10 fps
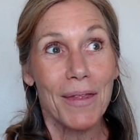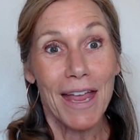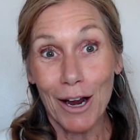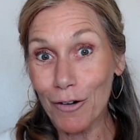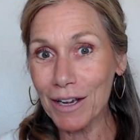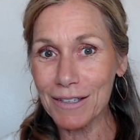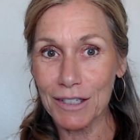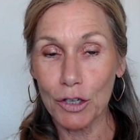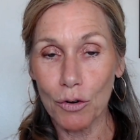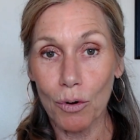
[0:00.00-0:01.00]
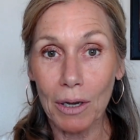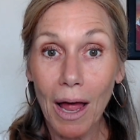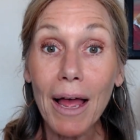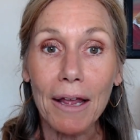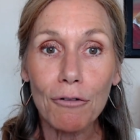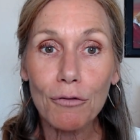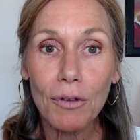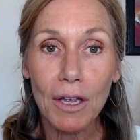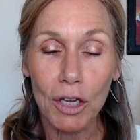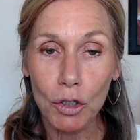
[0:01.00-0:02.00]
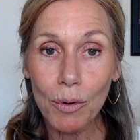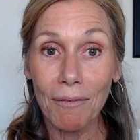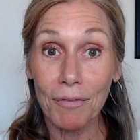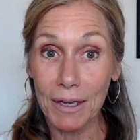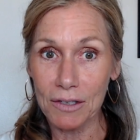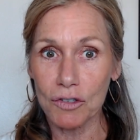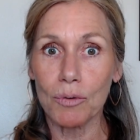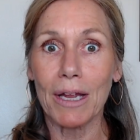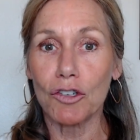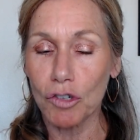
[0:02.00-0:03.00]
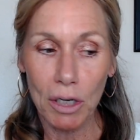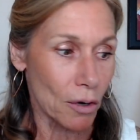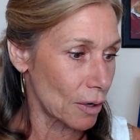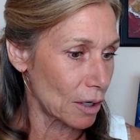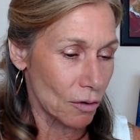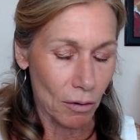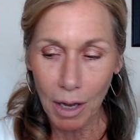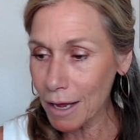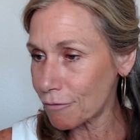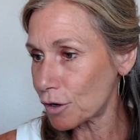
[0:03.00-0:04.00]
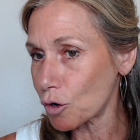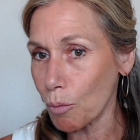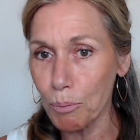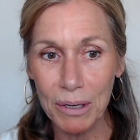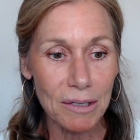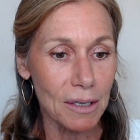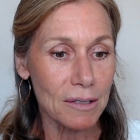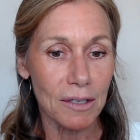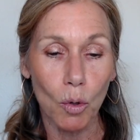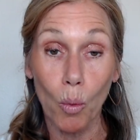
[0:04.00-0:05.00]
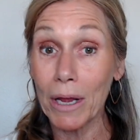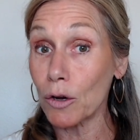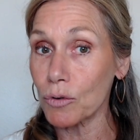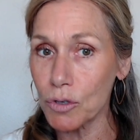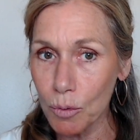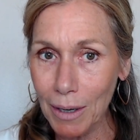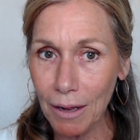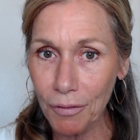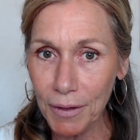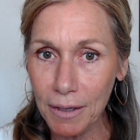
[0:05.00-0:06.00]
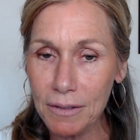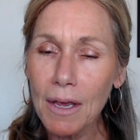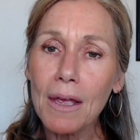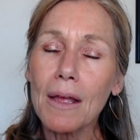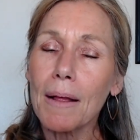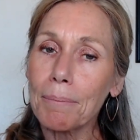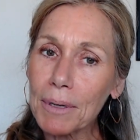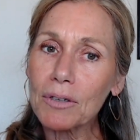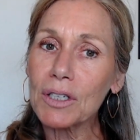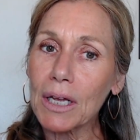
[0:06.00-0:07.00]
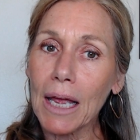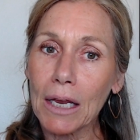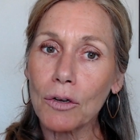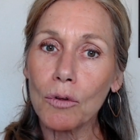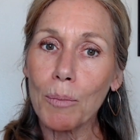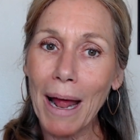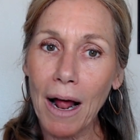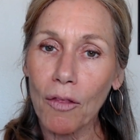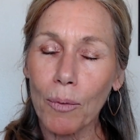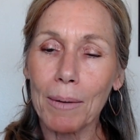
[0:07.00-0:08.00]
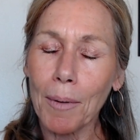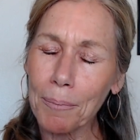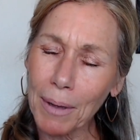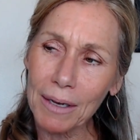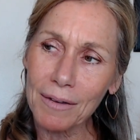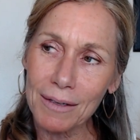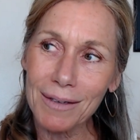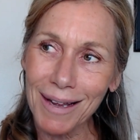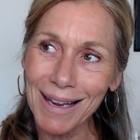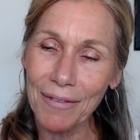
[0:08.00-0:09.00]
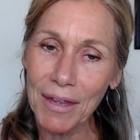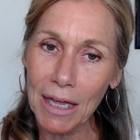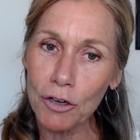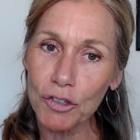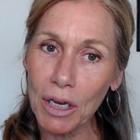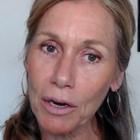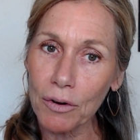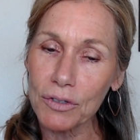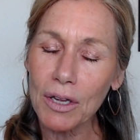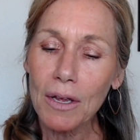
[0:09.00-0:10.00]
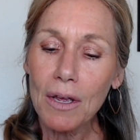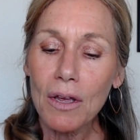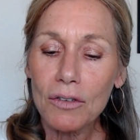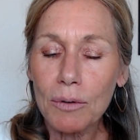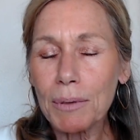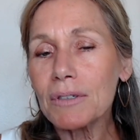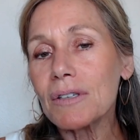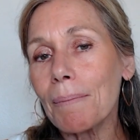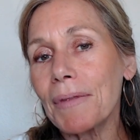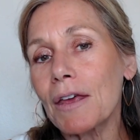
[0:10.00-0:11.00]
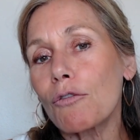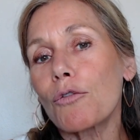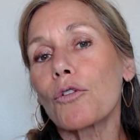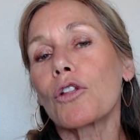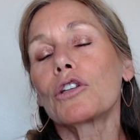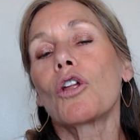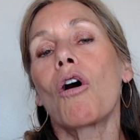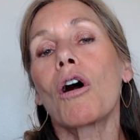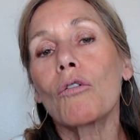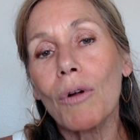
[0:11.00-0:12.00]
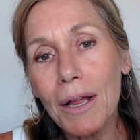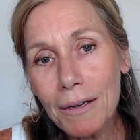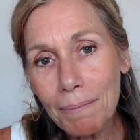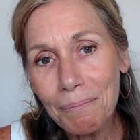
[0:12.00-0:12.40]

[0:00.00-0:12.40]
areas in your life, and you have things to engineer in your life, in your business, in the way you're doing things, building a new pathway. But again, the energy here is to build something for the long run,